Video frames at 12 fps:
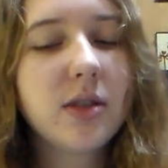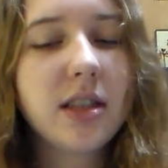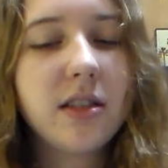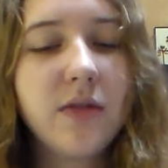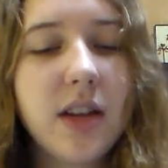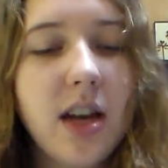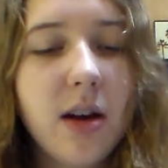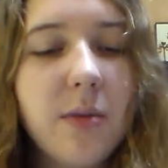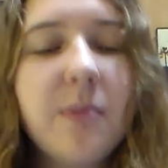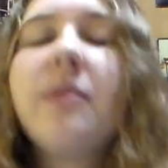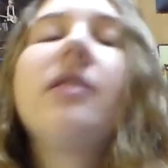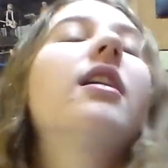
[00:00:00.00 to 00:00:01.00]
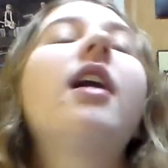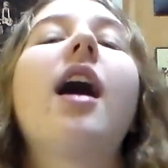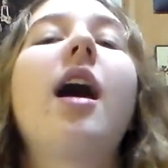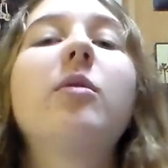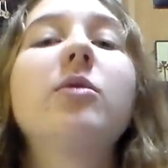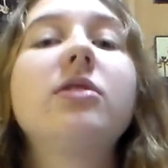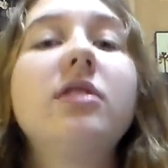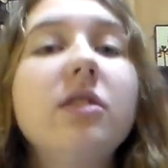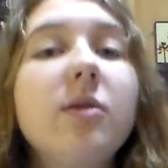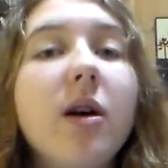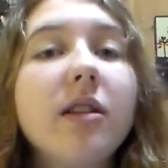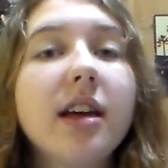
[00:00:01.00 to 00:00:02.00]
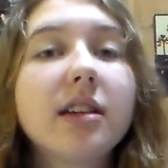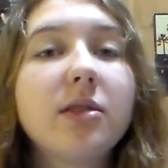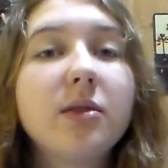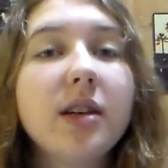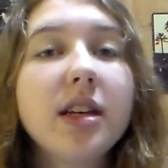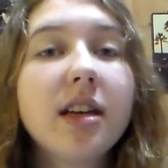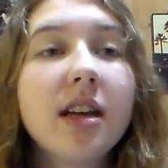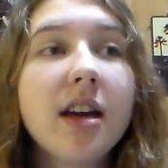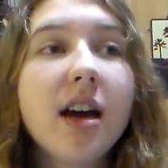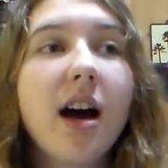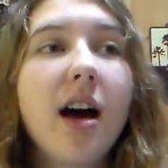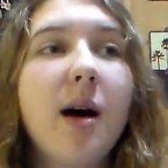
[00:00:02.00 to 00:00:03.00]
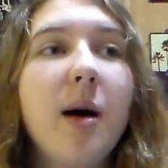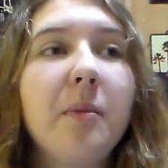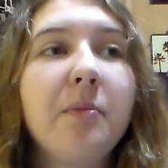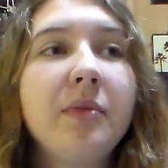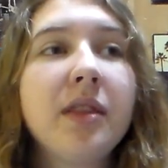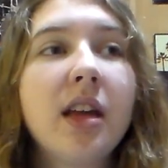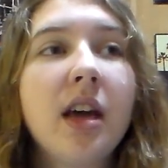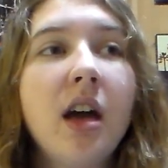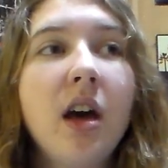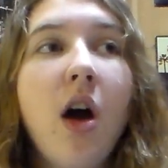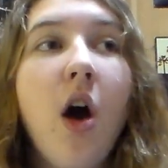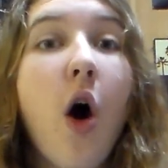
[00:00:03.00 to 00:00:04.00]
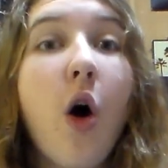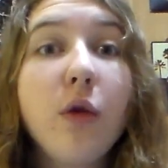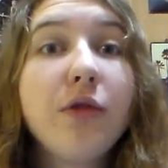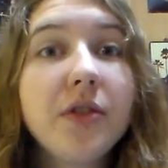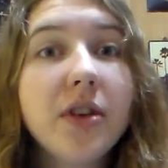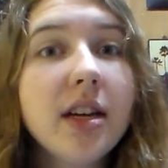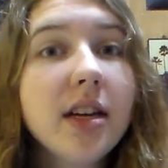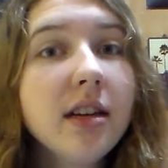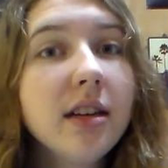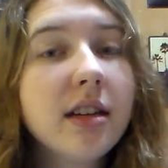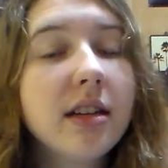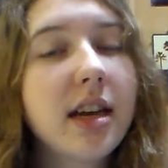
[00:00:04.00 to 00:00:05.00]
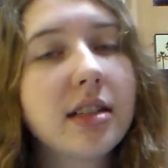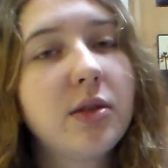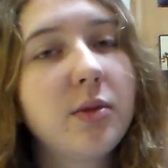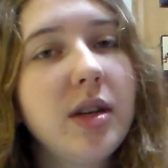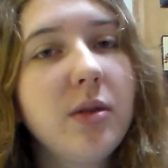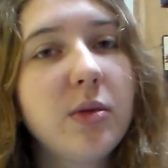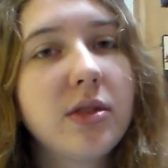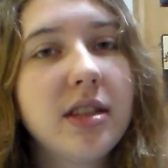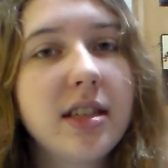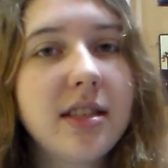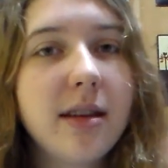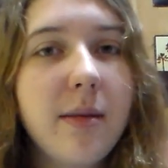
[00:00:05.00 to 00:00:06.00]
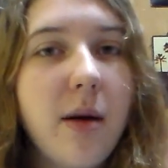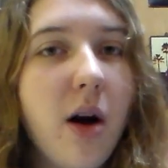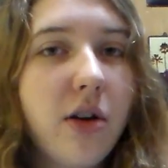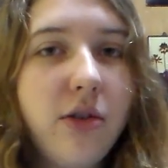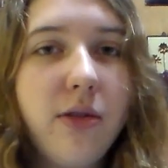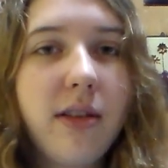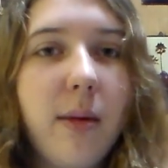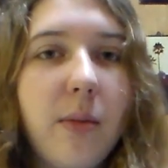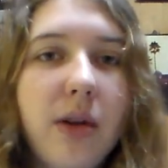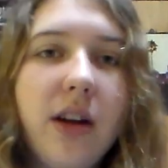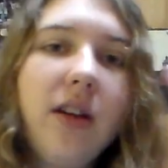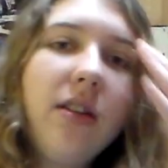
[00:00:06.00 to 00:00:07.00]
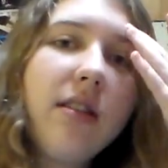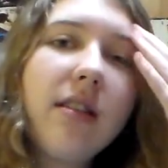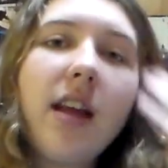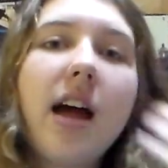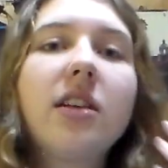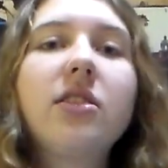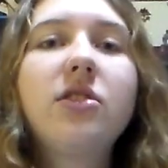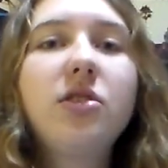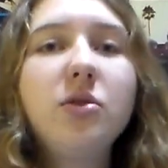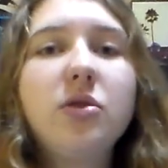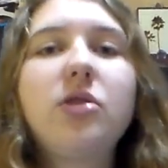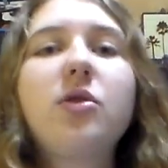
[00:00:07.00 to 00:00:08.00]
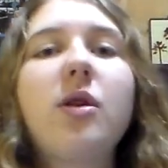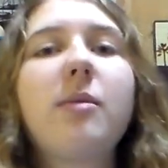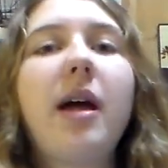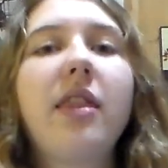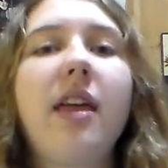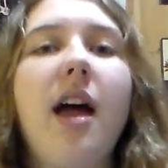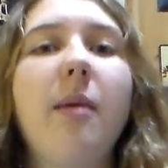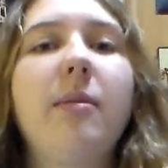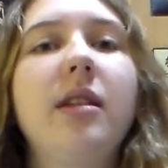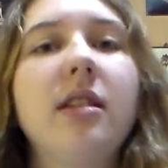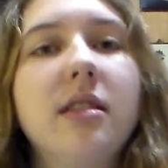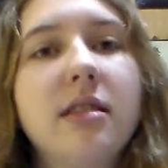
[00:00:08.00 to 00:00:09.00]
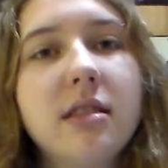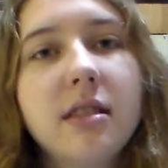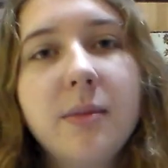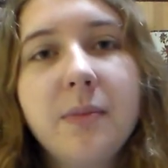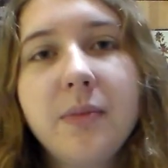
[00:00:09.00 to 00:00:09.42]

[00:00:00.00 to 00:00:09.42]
enjoyed this video. I will see you all next week. Hopefully, next week we'll see some our new submariners. Not too sure about that because